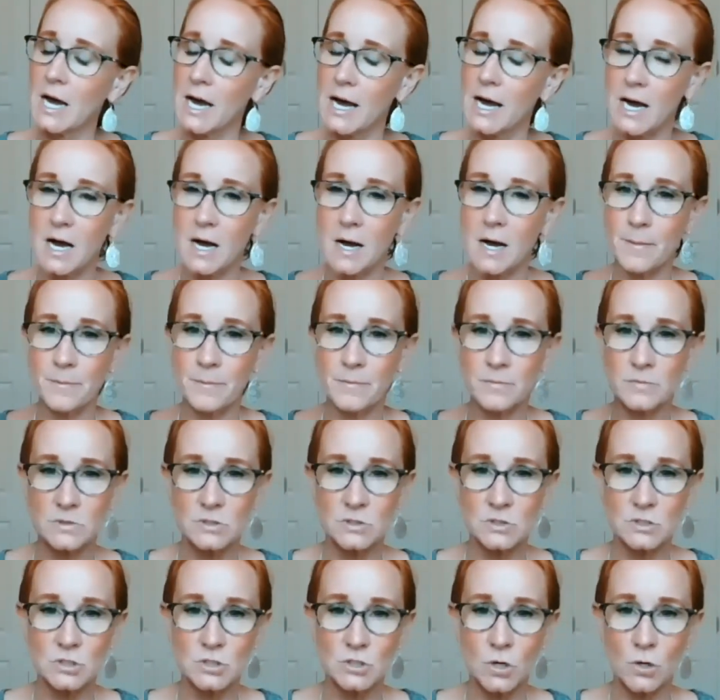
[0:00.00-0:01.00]
Um,
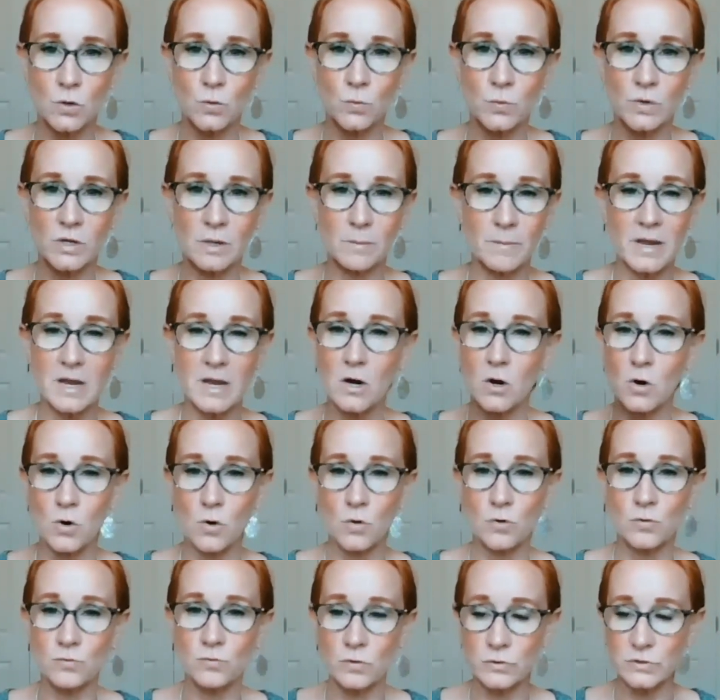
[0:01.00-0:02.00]
so we can make our
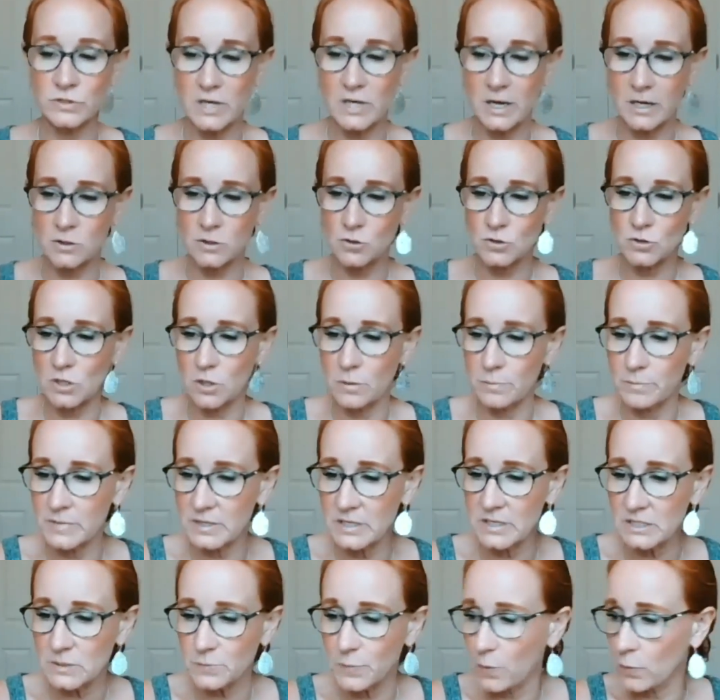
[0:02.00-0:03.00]
own rose hydrosol
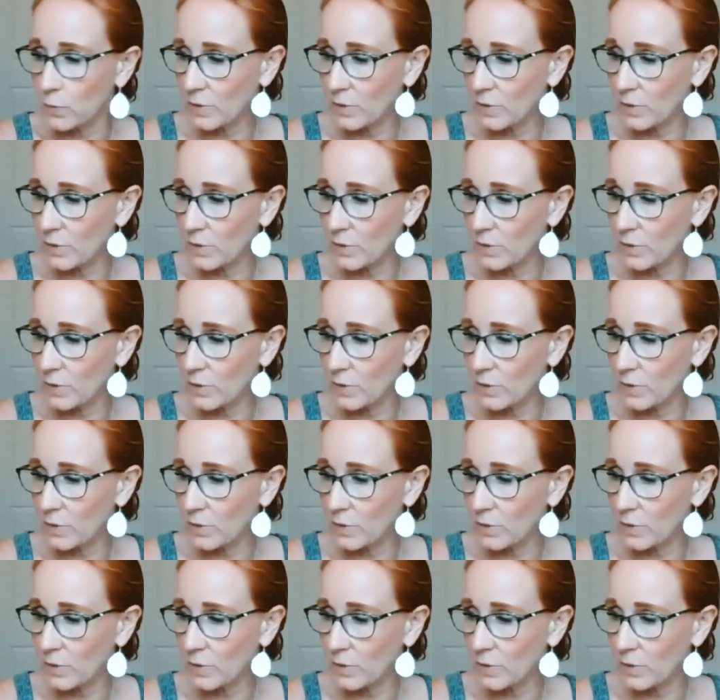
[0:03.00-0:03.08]
mist,